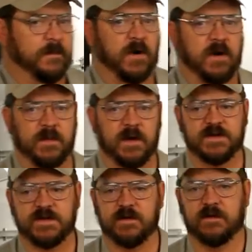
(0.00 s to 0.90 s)
Pretty
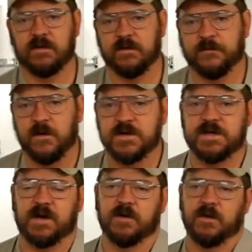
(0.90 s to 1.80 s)
much the first
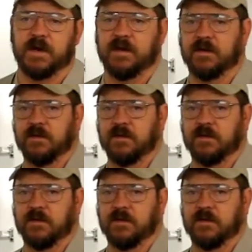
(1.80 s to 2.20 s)
year we